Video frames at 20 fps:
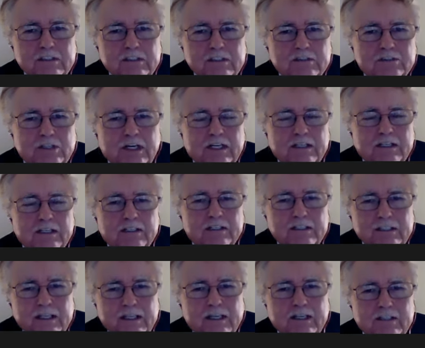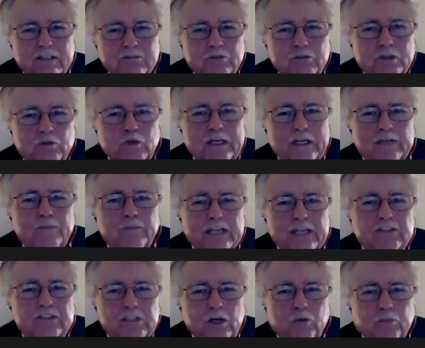So it really
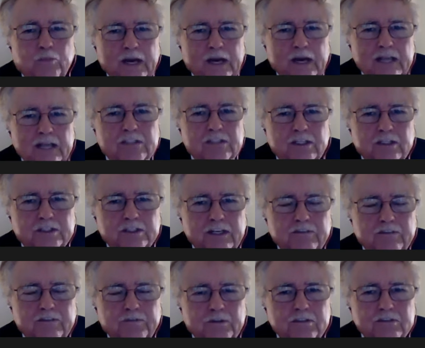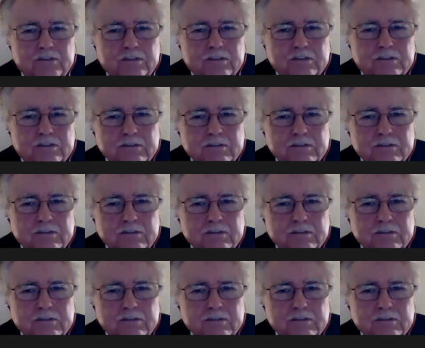makes no practical difference.